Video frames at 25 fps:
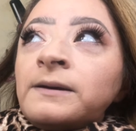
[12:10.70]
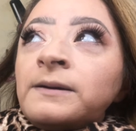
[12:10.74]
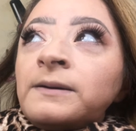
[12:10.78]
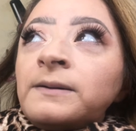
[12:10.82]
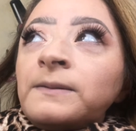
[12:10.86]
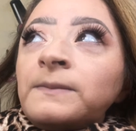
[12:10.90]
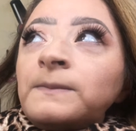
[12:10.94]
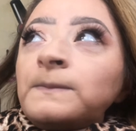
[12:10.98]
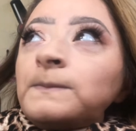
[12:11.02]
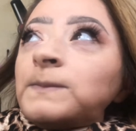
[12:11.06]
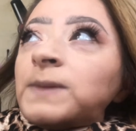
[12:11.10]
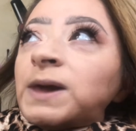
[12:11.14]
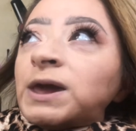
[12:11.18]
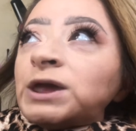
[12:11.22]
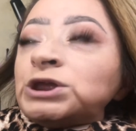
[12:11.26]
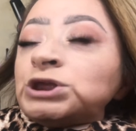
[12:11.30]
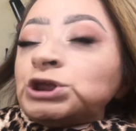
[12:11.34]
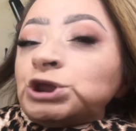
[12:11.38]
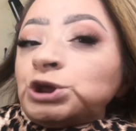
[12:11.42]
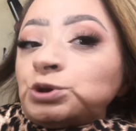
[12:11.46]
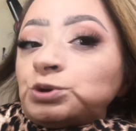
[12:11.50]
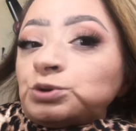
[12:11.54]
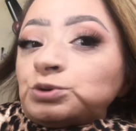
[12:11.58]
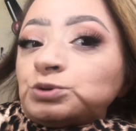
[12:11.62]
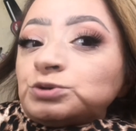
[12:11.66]
my
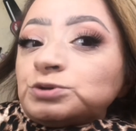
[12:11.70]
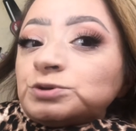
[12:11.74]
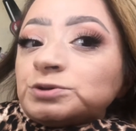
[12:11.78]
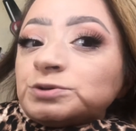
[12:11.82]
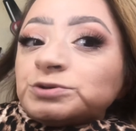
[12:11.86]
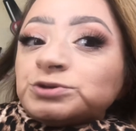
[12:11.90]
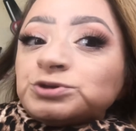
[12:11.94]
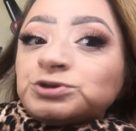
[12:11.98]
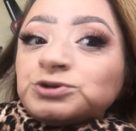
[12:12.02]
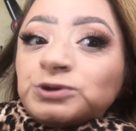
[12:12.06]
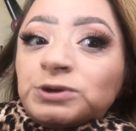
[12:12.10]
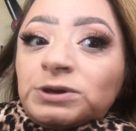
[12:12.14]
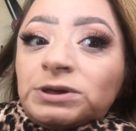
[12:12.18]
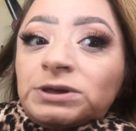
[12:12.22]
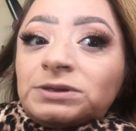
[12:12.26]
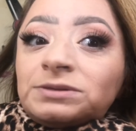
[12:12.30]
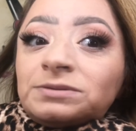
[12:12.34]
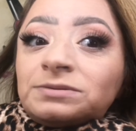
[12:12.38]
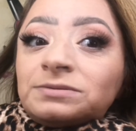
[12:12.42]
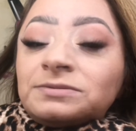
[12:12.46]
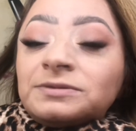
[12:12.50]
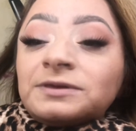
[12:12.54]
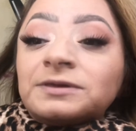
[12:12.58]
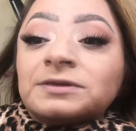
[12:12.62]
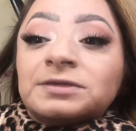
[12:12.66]
nudes
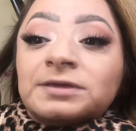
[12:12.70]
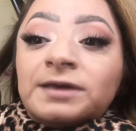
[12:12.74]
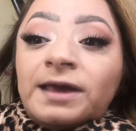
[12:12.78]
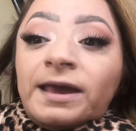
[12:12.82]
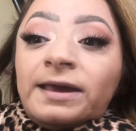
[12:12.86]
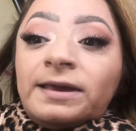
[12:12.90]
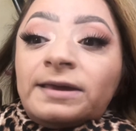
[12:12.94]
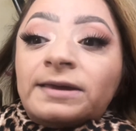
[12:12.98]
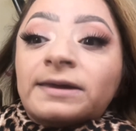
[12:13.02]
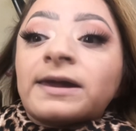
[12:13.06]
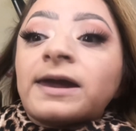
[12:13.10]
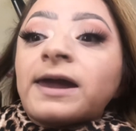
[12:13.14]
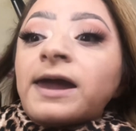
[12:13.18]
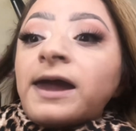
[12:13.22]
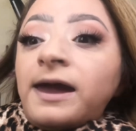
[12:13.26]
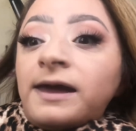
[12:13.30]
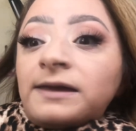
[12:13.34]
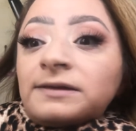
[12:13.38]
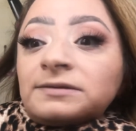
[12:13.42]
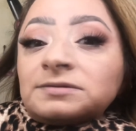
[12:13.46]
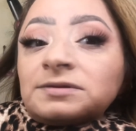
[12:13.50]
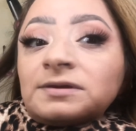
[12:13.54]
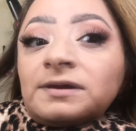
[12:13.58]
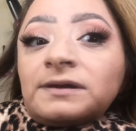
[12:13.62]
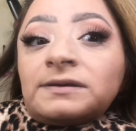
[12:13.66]
during the day
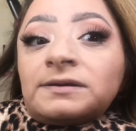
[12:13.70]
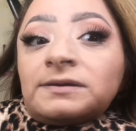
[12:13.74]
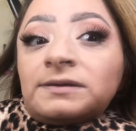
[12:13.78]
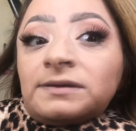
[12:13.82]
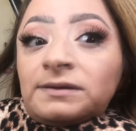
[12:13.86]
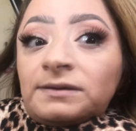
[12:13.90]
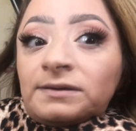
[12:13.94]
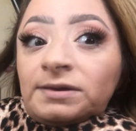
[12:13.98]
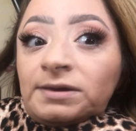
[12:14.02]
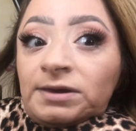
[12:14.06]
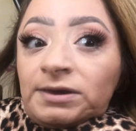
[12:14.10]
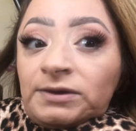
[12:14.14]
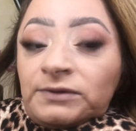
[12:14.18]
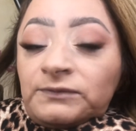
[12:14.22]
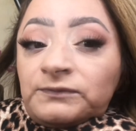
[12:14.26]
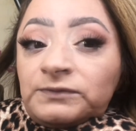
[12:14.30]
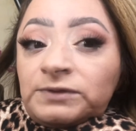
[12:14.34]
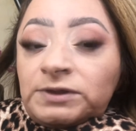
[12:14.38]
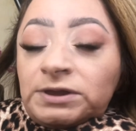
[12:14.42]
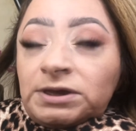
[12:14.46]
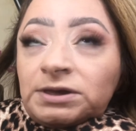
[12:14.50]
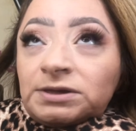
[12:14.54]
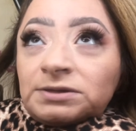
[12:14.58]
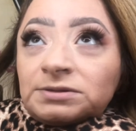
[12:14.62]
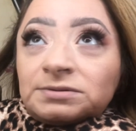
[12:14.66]
and in
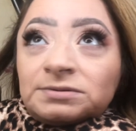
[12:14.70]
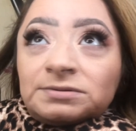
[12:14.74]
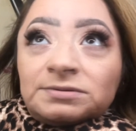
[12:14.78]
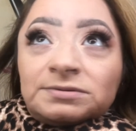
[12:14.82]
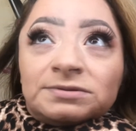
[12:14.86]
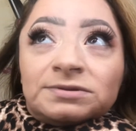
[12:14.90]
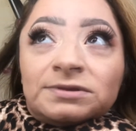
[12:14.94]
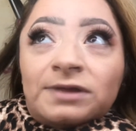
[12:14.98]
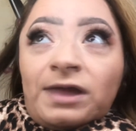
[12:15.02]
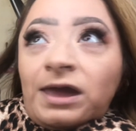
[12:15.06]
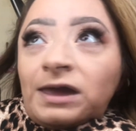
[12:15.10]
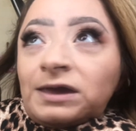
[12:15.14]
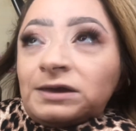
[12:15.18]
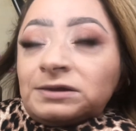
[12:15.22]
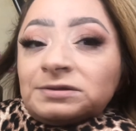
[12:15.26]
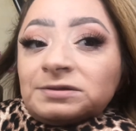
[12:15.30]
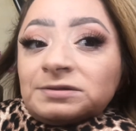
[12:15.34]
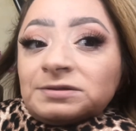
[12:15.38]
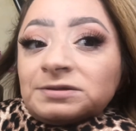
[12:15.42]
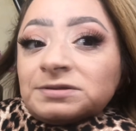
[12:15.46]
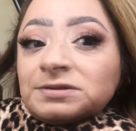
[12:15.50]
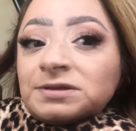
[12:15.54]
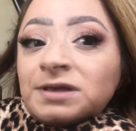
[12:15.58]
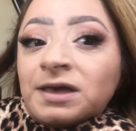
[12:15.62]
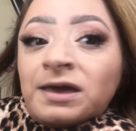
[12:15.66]
evenings,
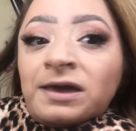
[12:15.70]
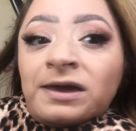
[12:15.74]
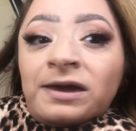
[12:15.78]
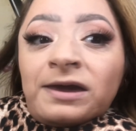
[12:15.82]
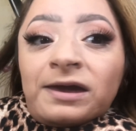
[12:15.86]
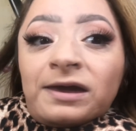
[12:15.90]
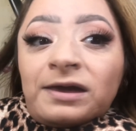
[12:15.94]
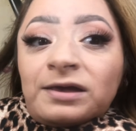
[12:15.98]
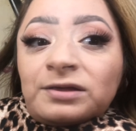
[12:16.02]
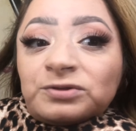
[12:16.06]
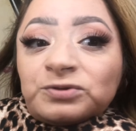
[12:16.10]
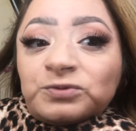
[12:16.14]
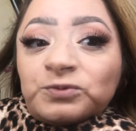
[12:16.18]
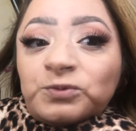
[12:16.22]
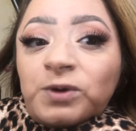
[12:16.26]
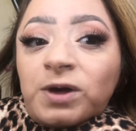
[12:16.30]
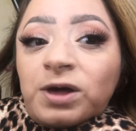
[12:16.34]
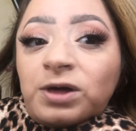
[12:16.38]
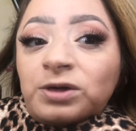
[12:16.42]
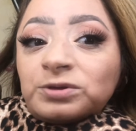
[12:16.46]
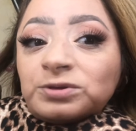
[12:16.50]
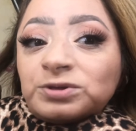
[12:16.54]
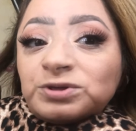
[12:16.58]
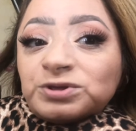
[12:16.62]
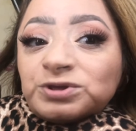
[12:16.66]
nights as
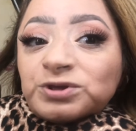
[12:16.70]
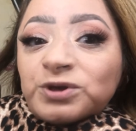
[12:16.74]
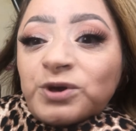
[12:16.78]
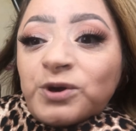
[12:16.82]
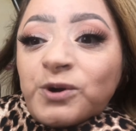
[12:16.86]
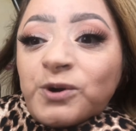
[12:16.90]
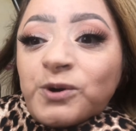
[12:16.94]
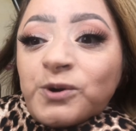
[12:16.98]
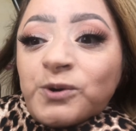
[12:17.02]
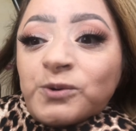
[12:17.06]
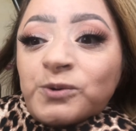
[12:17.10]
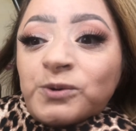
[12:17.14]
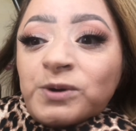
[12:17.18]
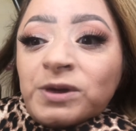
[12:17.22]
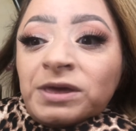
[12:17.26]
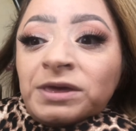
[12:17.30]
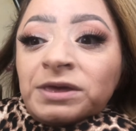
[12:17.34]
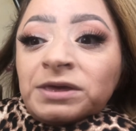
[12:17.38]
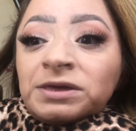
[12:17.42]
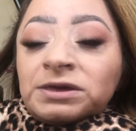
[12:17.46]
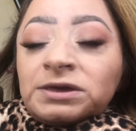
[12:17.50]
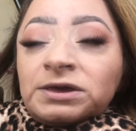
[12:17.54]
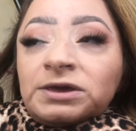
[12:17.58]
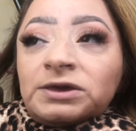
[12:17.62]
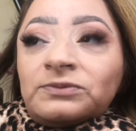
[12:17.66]
well. So
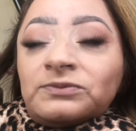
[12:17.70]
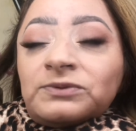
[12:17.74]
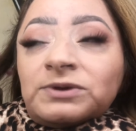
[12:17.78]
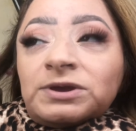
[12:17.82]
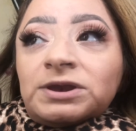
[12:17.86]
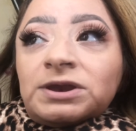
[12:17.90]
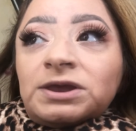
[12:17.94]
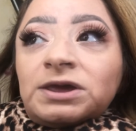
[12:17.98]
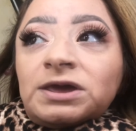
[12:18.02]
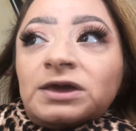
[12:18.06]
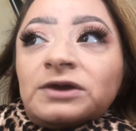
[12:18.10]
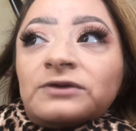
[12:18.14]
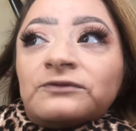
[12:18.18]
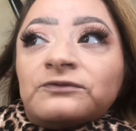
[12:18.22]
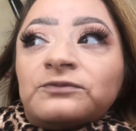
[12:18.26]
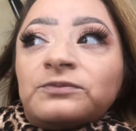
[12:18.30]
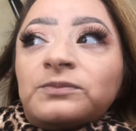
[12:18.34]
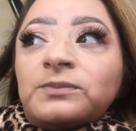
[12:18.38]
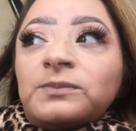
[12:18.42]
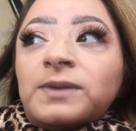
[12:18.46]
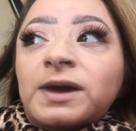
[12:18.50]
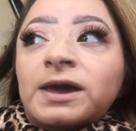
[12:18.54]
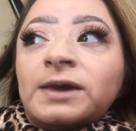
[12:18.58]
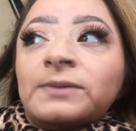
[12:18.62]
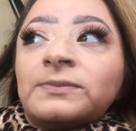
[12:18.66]
even if
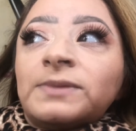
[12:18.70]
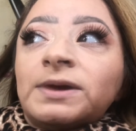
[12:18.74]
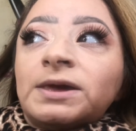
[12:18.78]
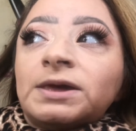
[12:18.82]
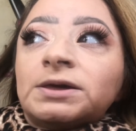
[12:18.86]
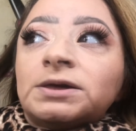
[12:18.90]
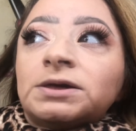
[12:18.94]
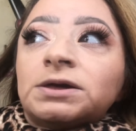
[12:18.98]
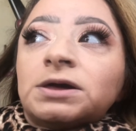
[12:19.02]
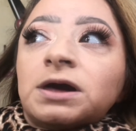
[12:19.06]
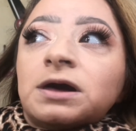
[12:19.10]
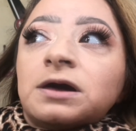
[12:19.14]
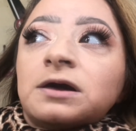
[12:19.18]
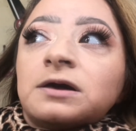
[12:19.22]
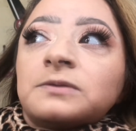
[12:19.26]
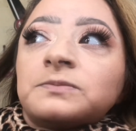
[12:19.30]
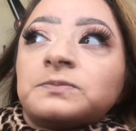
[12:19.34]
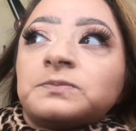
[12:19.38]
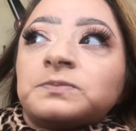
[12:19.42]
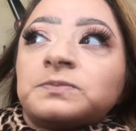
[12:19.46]
my makeup